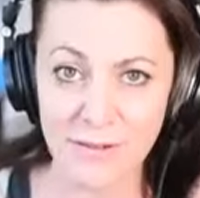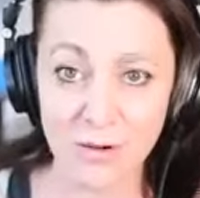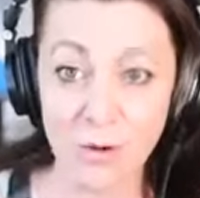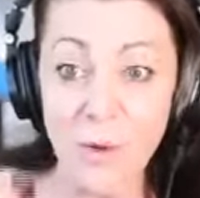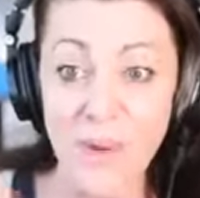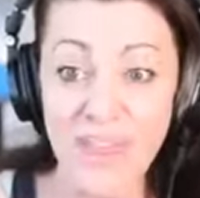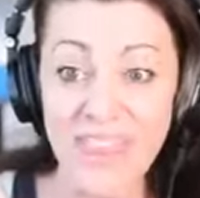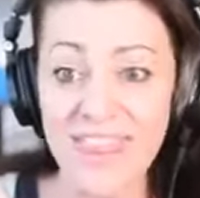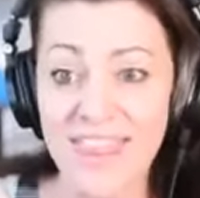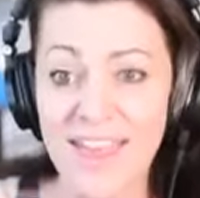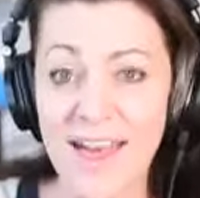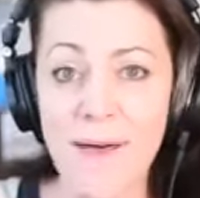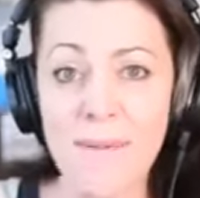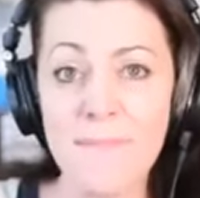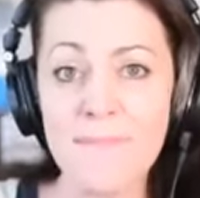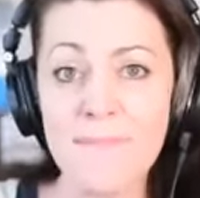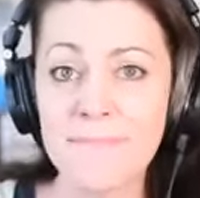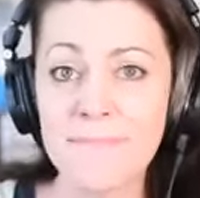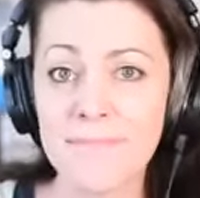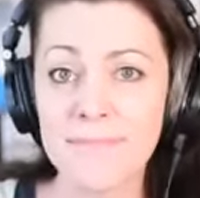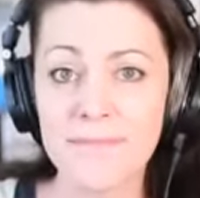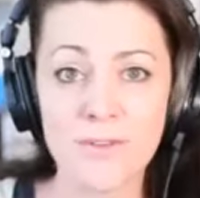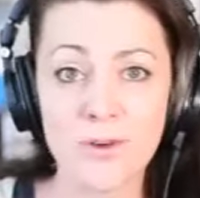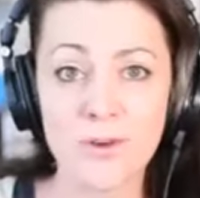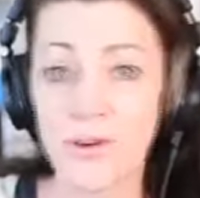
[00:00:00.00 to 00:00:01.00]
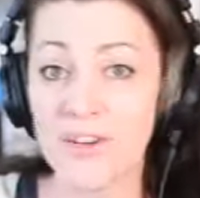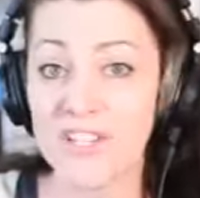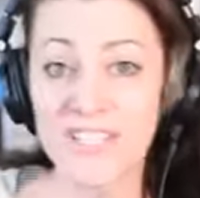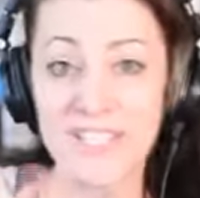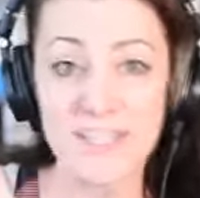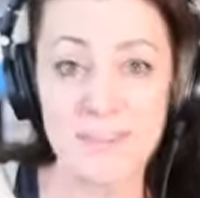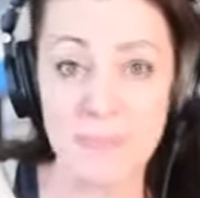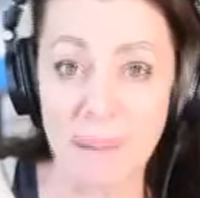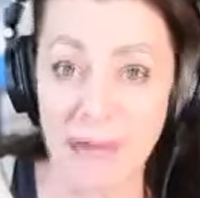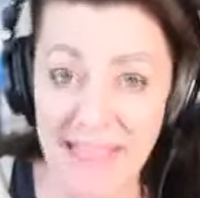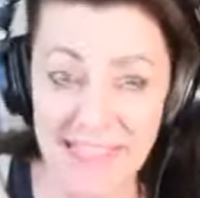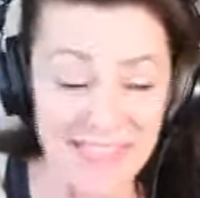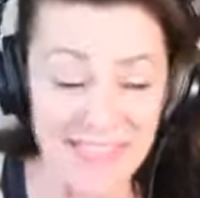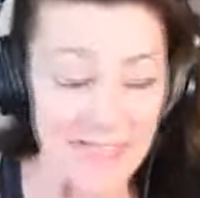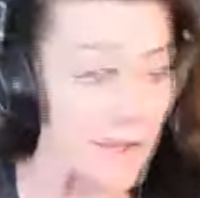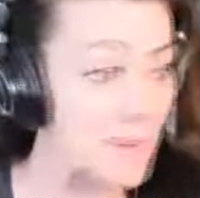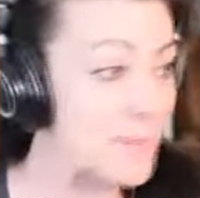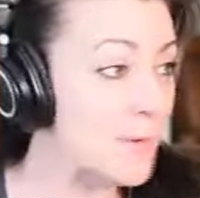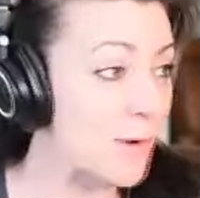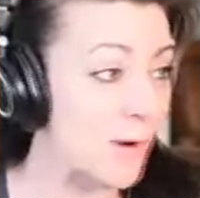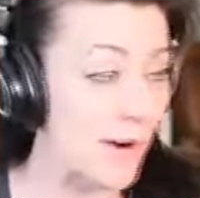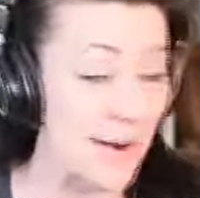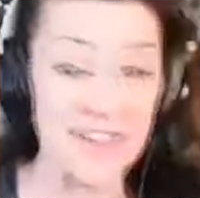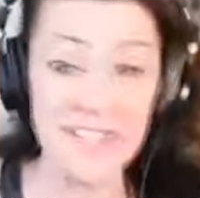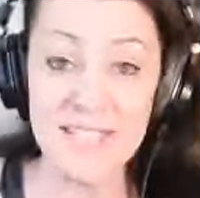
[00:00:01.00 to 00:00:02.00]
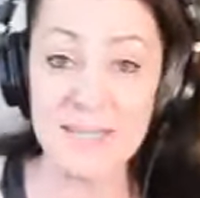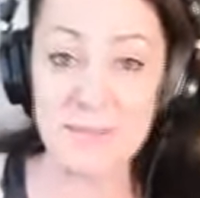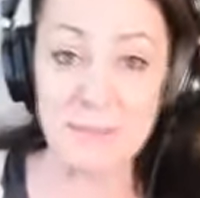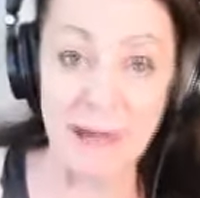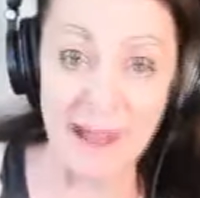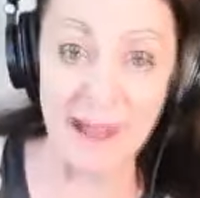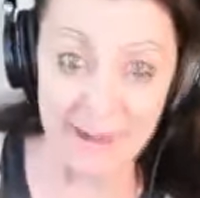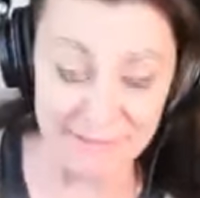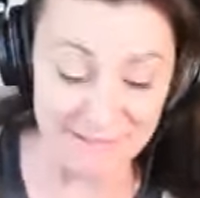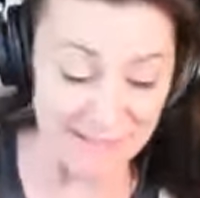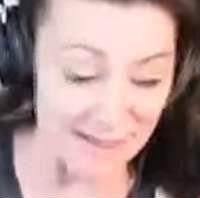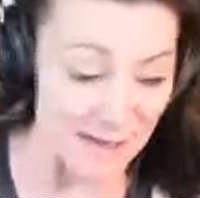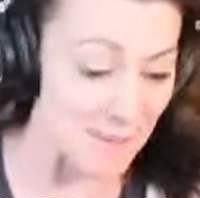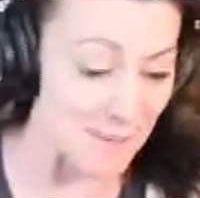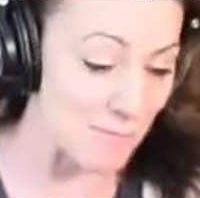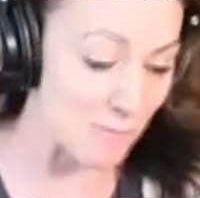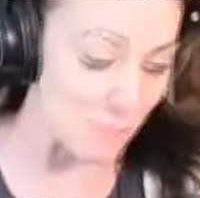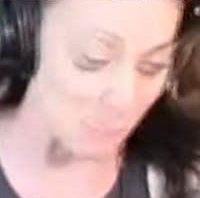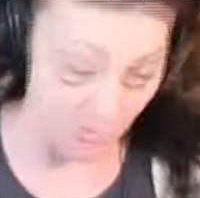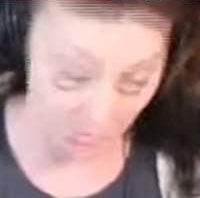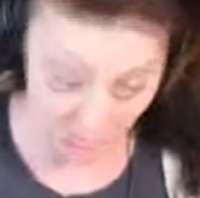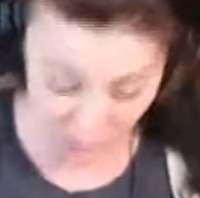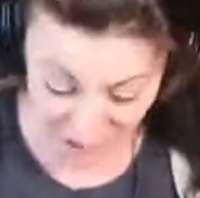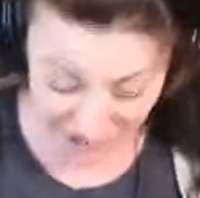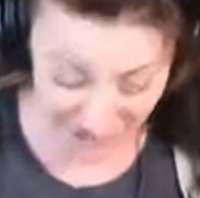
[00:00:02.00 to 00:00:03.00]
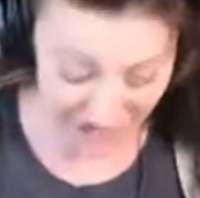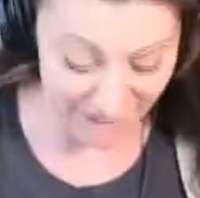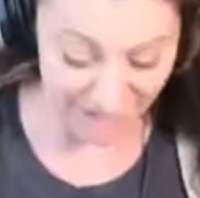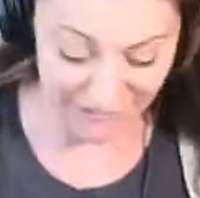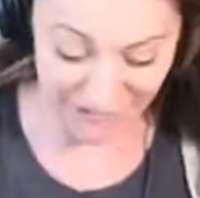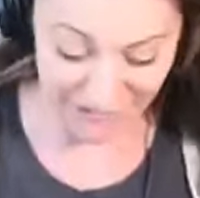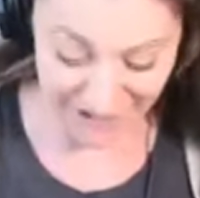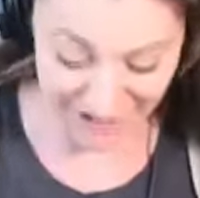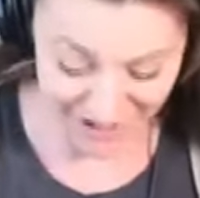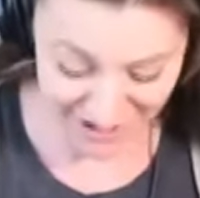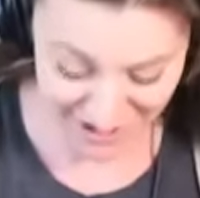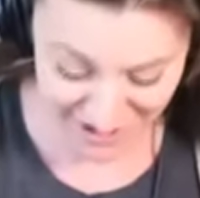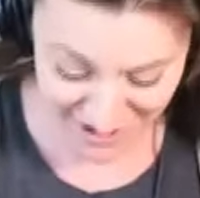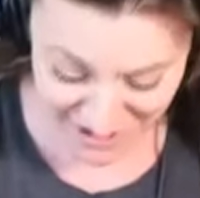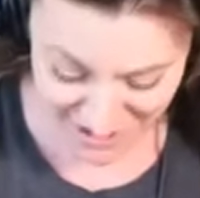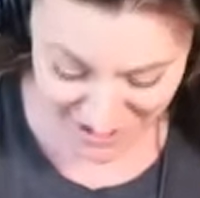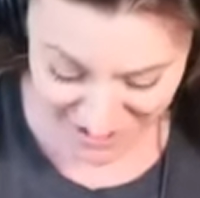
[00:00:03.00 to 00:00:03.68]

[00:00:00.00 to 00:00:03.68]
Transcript: with them or despite them or in spite of them or whatever yes.